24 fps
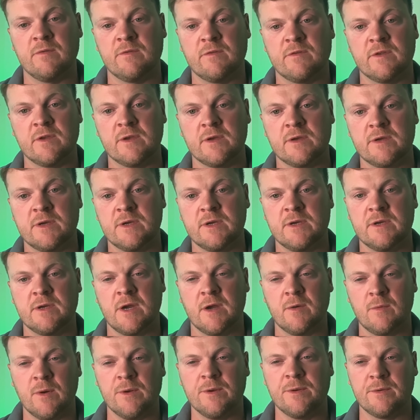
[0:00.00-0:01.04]
that I
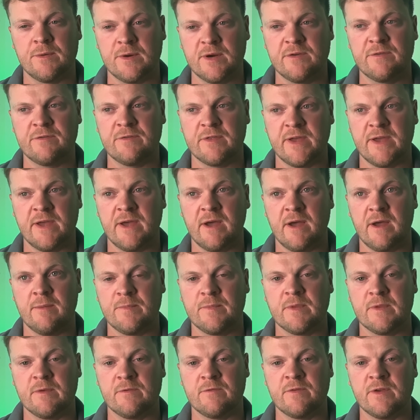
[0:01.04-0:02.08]
wonder if they are
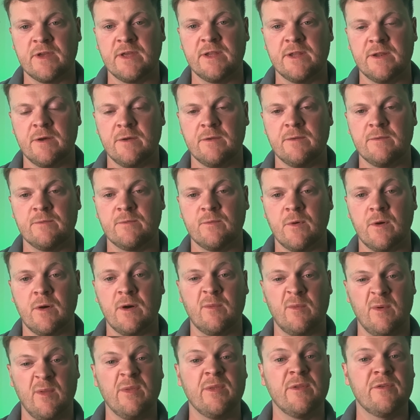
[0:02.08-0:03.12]
feeding on what I
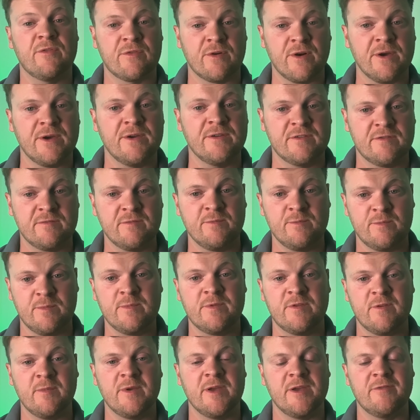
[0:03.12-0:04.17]
want the fry
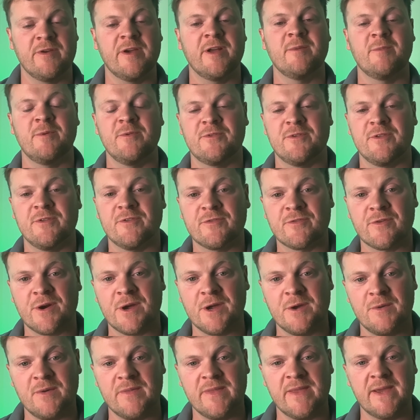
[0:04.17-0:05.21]
to be available to the
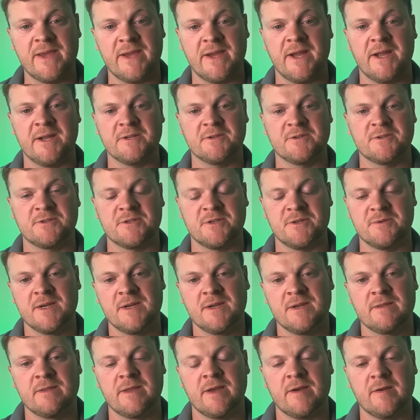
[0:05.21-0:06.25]
fry when they hatch. So
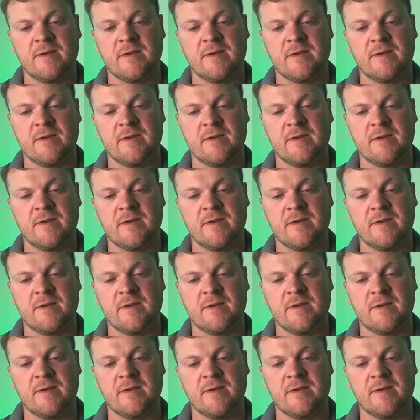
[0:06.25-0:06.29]
that